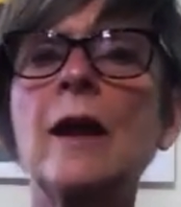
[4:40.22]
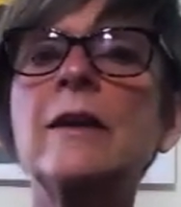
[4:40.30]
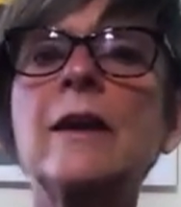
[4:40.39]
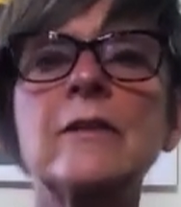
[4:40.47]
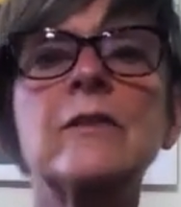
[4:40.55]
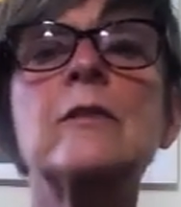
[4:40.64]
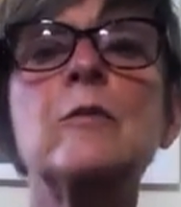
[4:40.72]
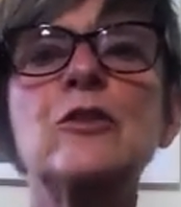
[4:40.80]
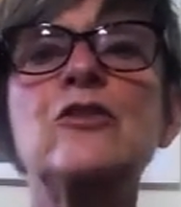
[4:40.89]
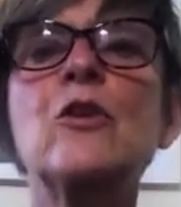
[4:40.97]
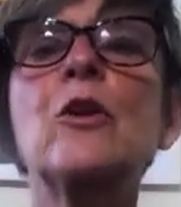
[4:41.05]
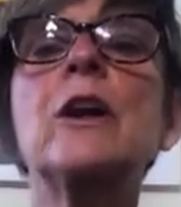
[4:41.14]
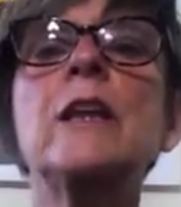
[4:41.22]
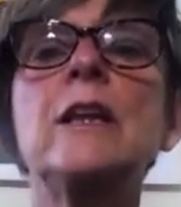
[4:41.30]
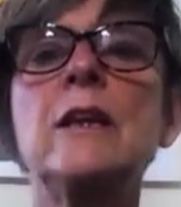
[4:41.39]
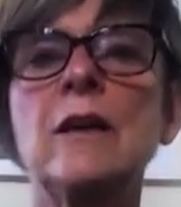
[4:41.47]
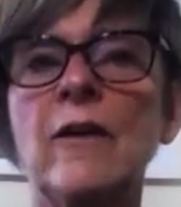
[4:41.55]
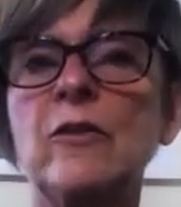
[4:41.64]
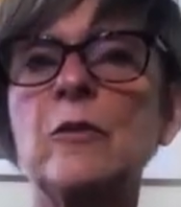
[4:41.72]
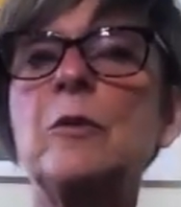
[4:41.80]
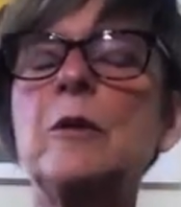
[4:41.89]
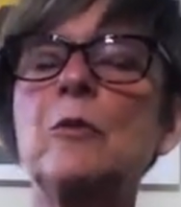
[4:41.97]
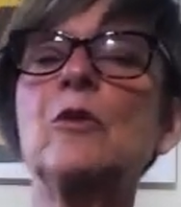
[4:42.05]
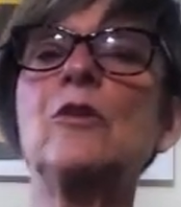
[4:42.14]
against the majority of the
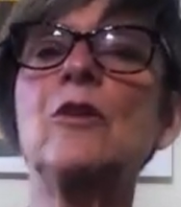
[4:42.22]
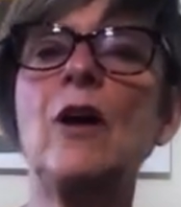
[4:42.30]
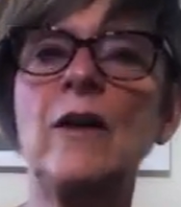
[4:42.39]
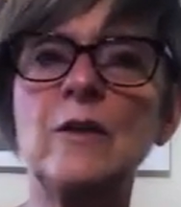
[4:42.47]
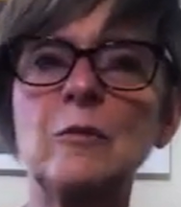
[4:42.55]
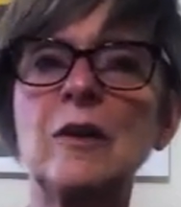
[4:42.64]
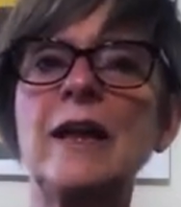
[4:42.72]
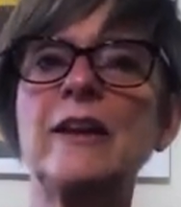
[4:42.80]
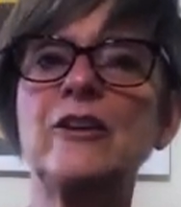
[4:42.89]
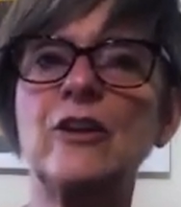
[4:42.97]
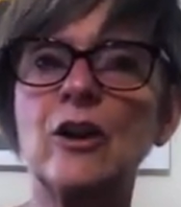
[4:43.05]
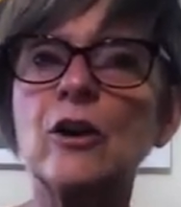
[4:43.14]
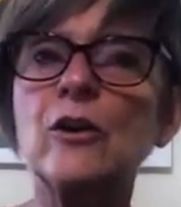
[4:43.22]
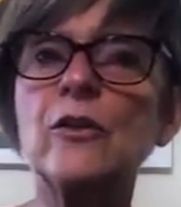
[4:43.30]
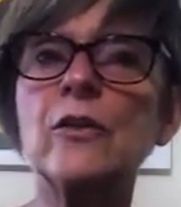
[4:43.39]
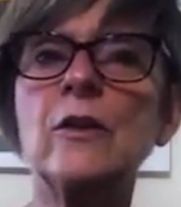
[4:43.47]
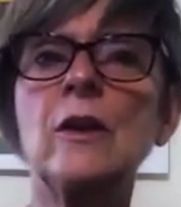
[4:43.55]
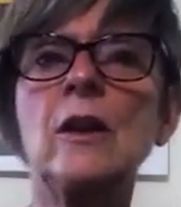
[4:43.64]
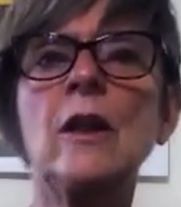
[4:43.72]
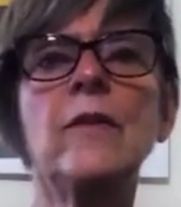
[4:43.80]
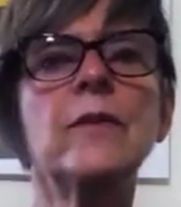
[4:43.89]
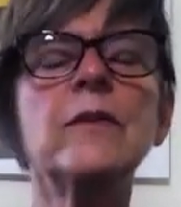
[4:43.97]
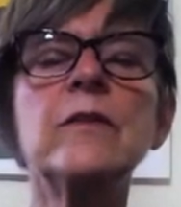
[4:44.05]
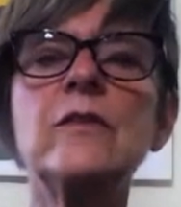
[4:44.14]
people on the planet Earth.
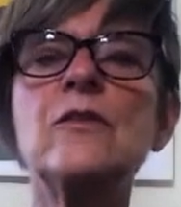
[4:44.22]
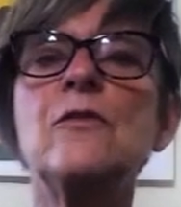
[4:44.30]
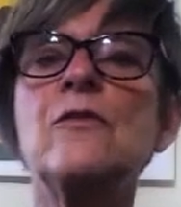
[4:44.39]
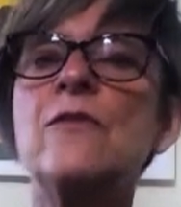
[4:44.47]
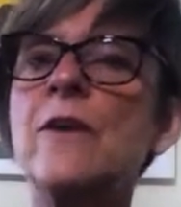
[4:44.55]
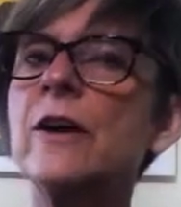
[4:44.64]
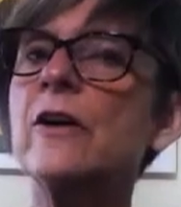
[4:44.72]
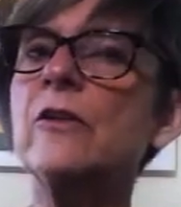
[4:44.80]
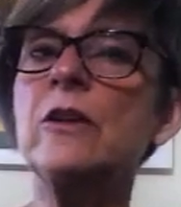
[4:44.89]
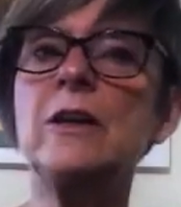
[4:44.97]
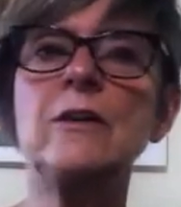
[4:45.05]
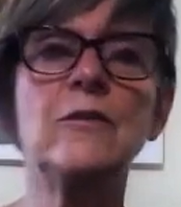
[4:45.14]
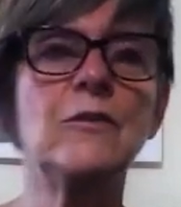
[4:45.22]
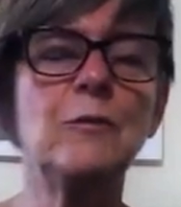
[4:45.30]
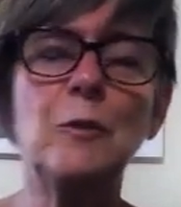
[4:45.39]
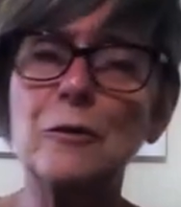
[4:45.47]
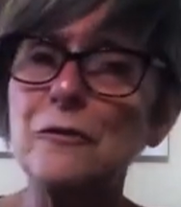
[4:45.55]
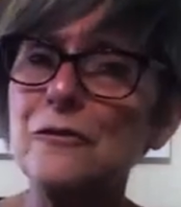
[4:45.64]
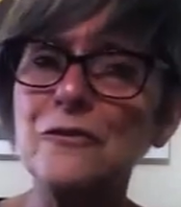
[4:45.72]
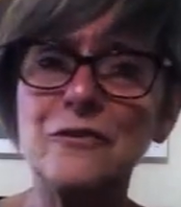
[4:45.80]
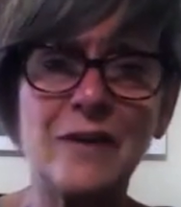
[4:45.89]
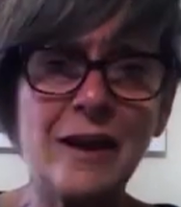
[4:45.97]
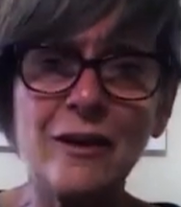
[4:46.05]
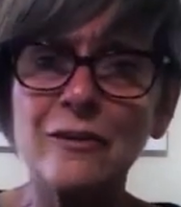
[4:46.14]
This is very
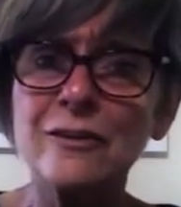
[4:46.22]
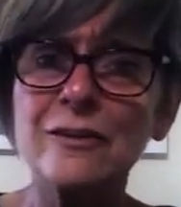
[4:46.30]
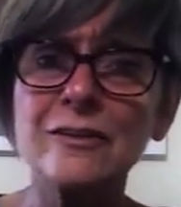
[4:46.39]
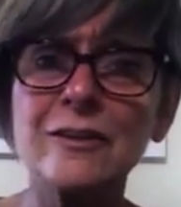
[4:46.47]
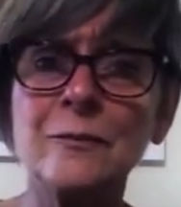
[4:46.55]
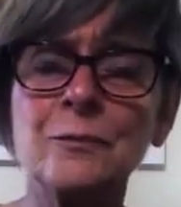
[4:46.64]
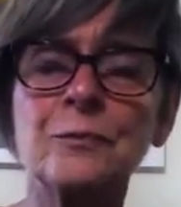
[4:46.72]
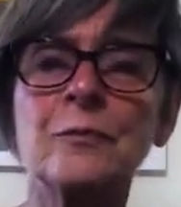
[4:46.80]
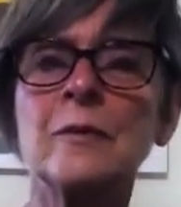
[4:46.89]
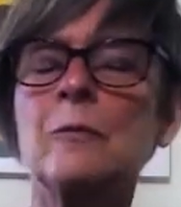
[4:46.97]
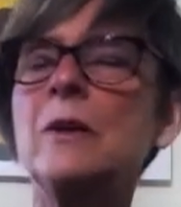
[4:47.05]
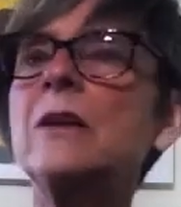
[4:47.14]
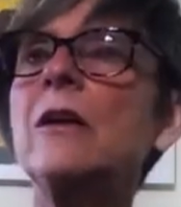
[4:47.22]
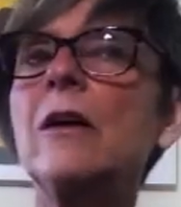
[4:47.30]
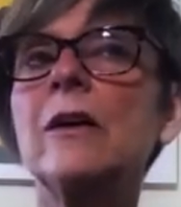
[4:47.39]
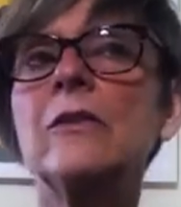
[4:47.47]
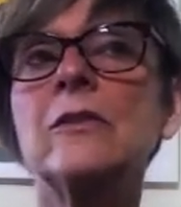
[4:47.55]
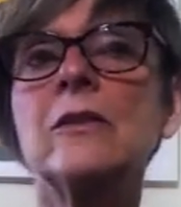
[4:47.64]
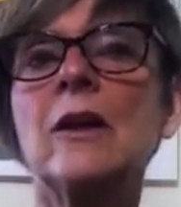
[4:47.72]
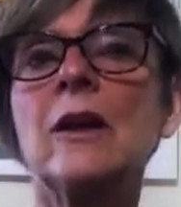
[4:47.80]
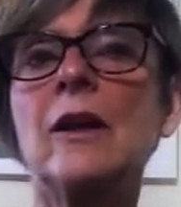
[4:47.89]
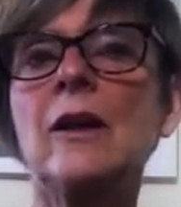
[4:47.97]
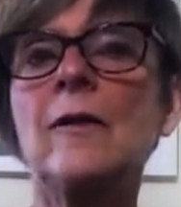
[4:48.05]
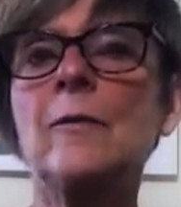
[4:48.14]
profound because,
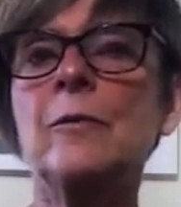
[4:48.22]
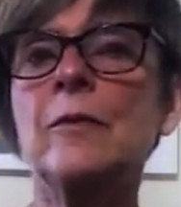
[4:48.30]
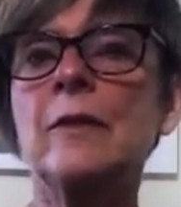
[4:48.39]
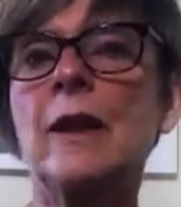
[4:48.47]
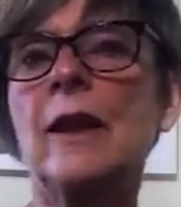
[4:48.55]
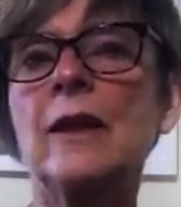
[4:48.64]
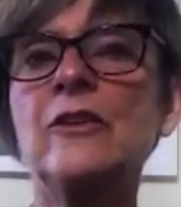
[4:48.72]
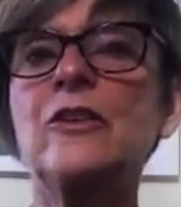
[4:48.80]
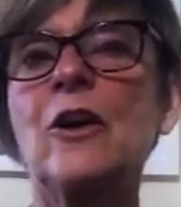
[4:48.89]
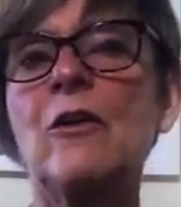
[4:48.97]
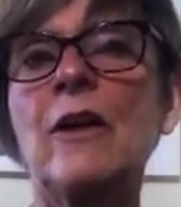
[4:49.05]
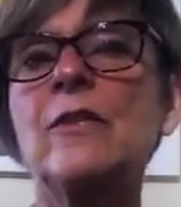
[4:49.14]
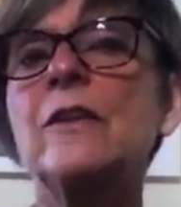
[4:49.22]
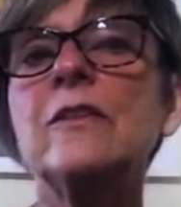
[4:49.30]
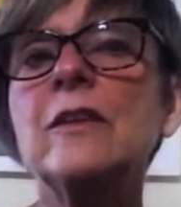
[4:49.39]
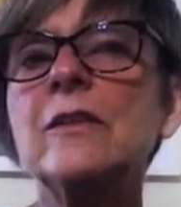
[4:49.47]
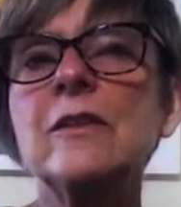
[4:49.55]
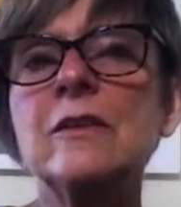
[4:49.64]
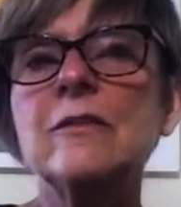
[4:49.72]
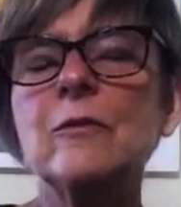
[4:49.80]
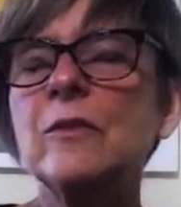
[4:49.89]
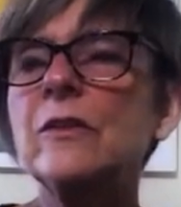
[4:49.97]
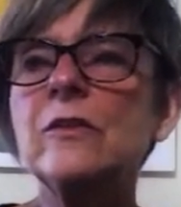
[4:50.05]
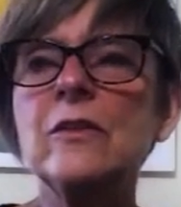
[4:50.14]
you know, and this isn't,
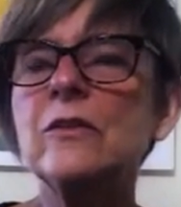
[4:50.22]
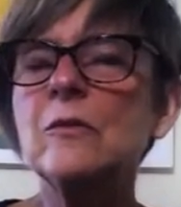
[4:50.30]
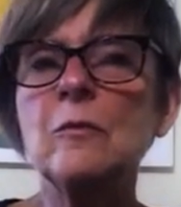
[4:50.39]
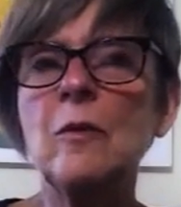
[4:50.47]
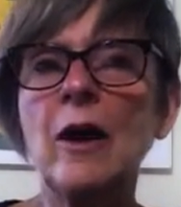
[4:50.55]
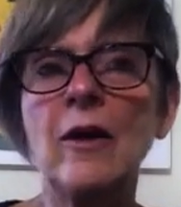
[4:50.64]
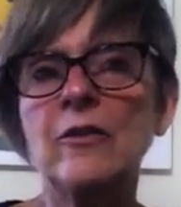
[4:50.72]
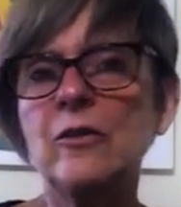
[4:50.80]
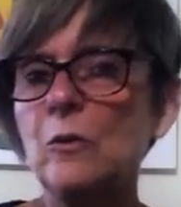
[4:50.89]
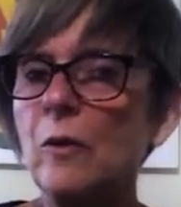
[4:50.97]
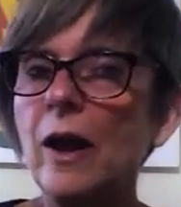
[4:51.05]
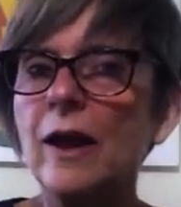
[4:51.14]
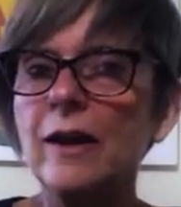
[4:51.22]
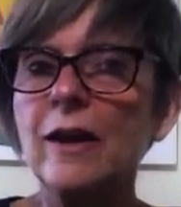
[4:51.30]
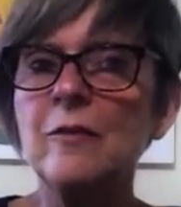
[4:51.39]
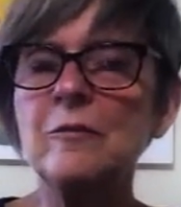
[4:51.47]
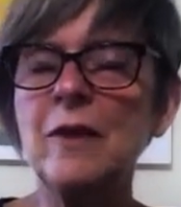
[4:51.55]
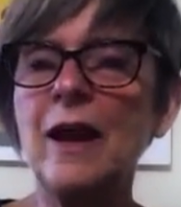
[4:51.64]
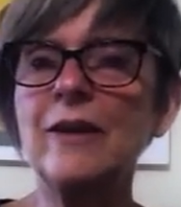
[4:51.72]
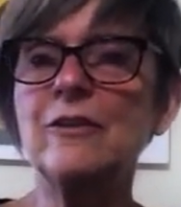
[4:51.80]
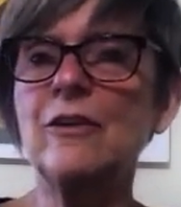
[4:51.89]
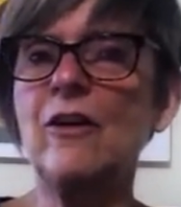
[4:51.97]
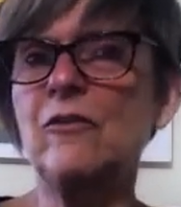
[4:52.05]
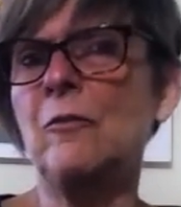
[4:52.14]
this isn't, by the way, a
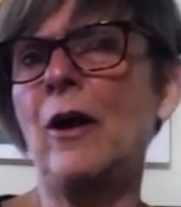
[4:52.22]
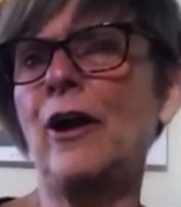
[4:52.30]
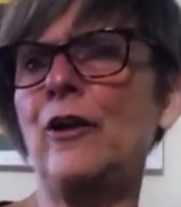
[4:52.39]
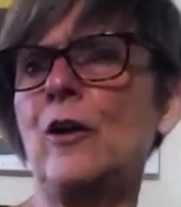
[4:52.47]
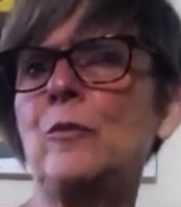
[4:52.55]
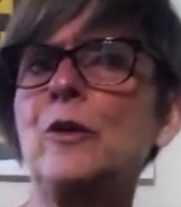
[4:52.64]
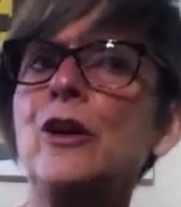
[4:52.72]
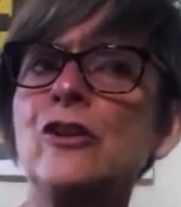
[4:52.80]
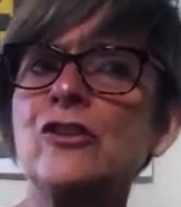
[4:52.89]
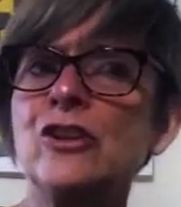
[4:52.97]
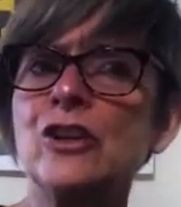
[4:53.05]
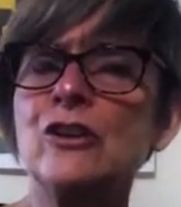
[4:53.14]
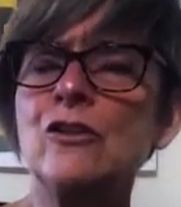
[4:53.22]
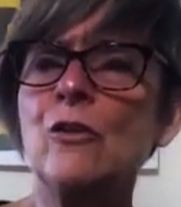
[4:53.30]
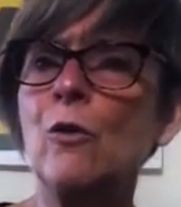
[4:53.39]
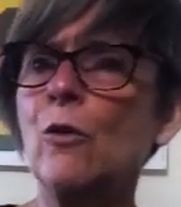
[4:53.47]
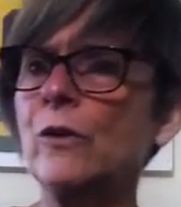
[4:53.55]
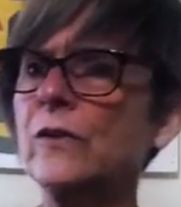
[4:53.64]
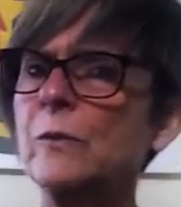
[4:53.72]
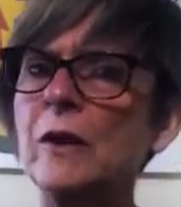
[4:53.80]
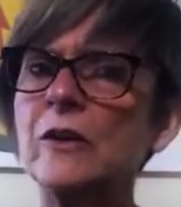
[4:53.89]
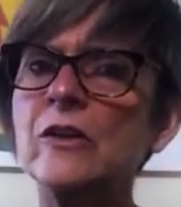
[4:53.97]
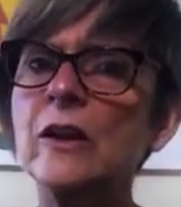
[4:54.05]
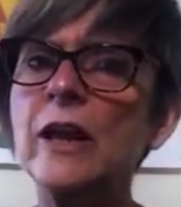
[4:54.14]
matter of my opinion or
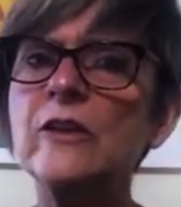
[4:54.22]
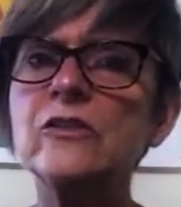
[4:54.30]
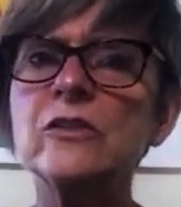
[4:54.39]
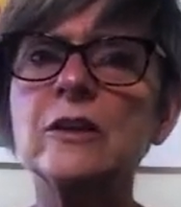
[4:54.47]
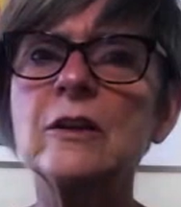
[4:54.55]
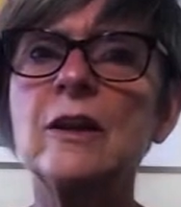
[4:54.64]
speculation.